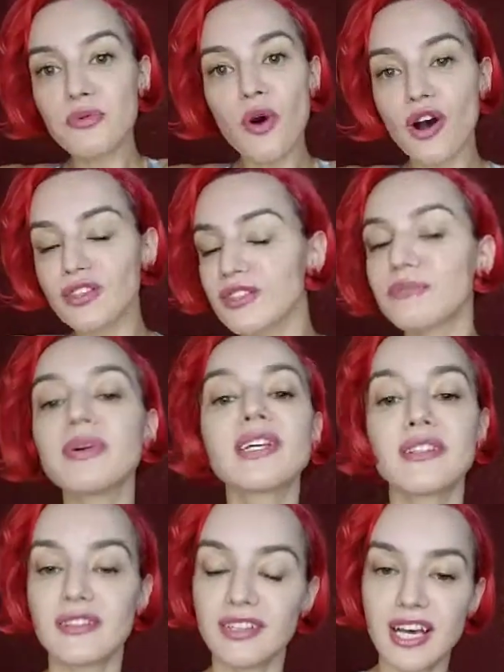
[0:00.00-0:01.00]
you want,
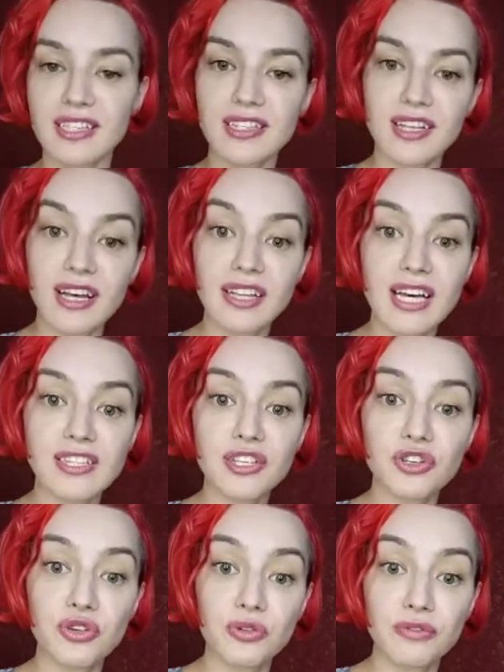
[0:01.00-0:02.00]
but that's
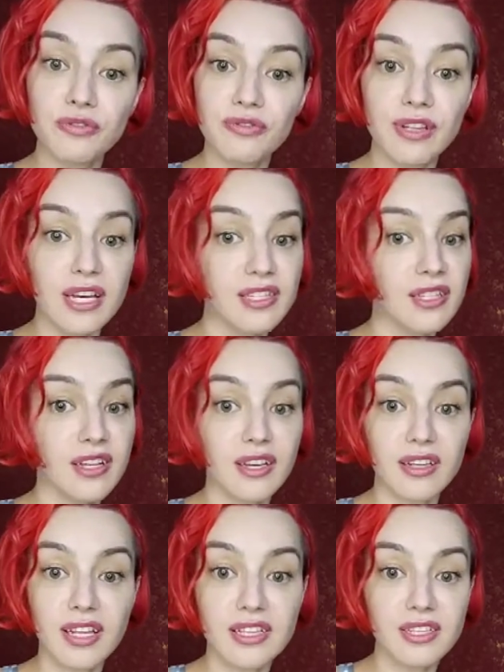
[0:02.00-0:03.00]
the truth. That's
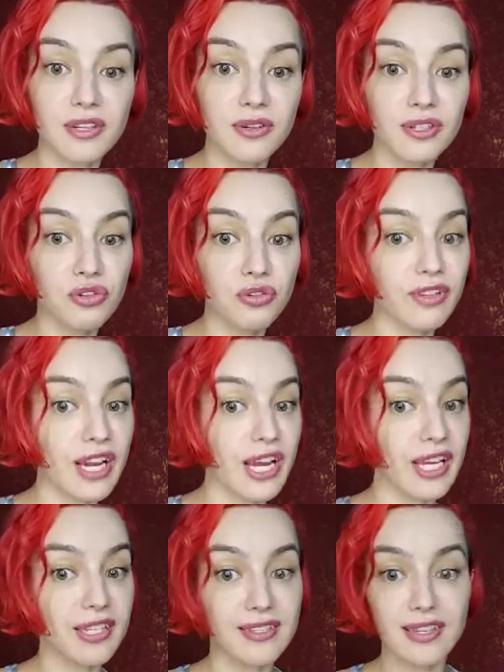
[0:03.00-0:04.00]
the only truth that I
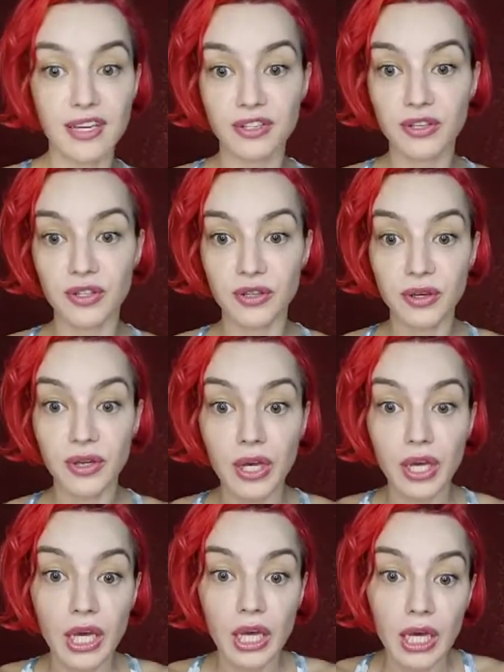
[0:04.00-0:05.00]
can say to you.
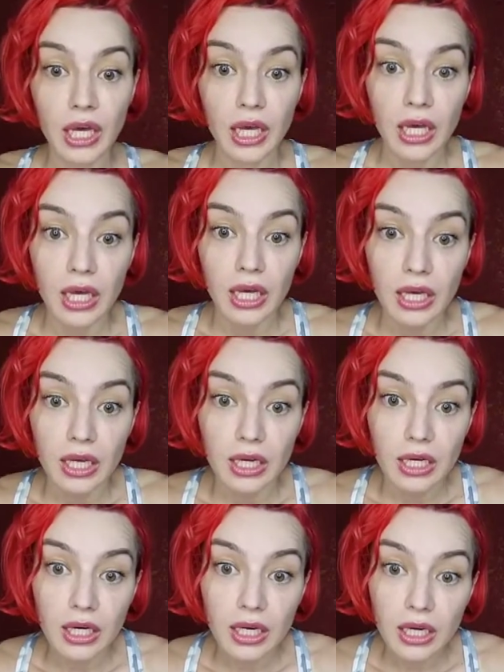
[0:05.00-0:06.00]

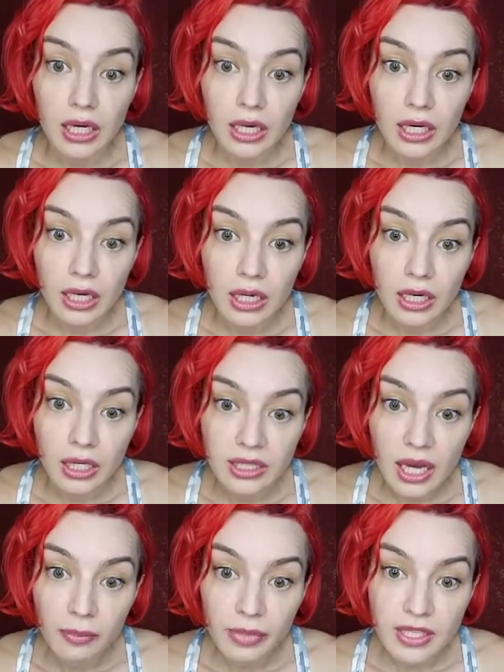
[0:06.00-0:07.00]

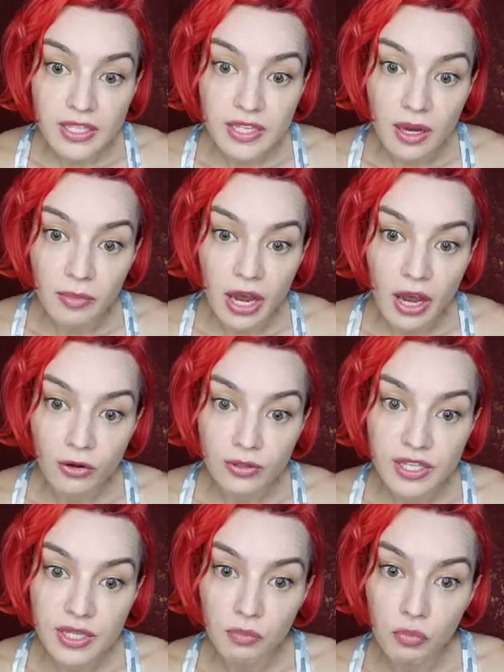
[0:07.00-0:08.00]
Dumbbells somehow
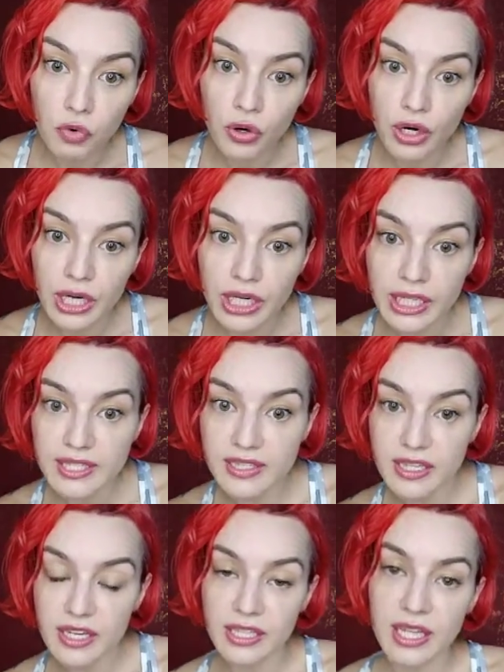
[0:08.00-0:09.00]
seem more
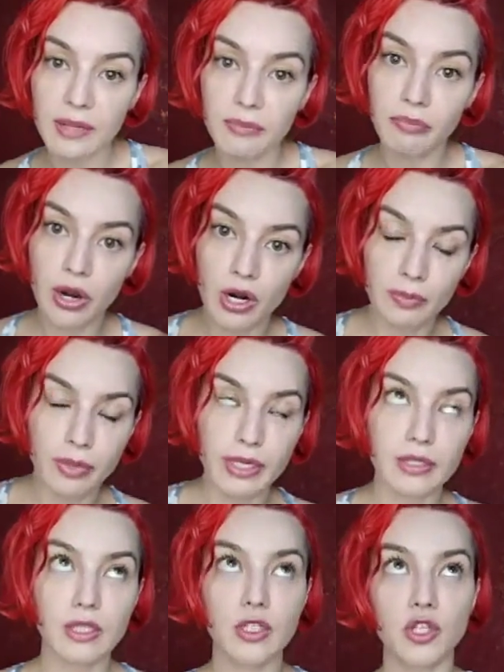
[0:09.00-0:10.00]
easier than
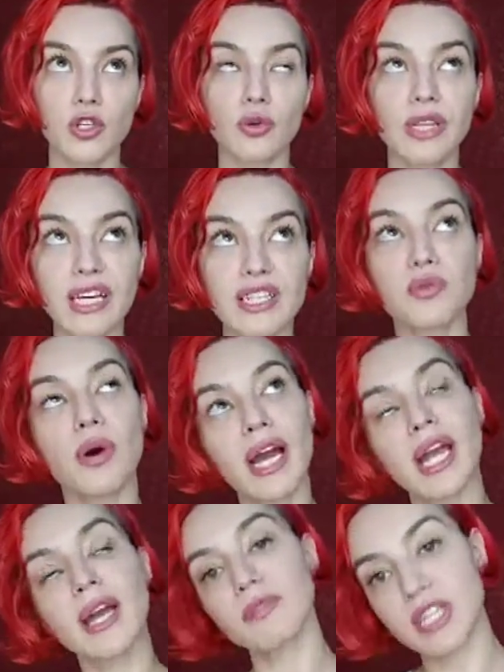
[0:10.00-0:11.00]
barbells. So that's
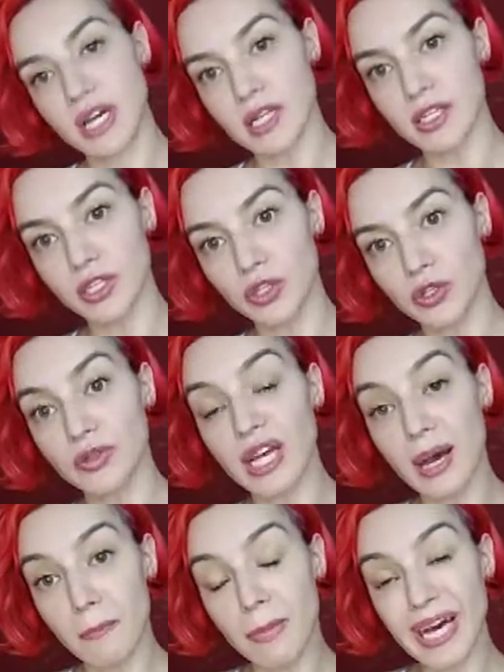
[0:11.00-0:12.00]
why I'm telling you,
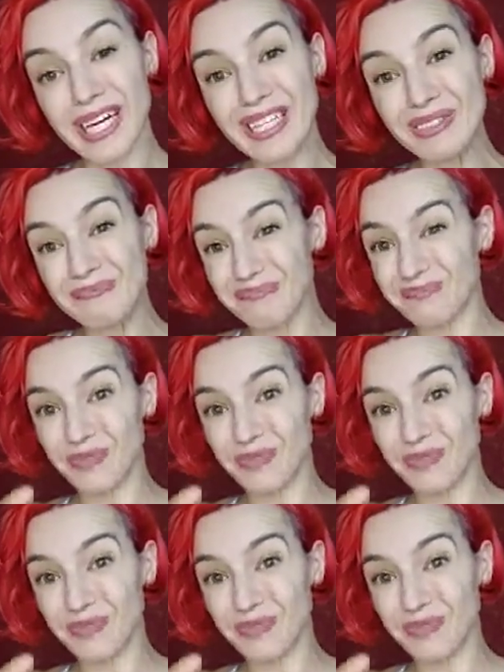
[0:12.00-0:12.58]
dumbbell,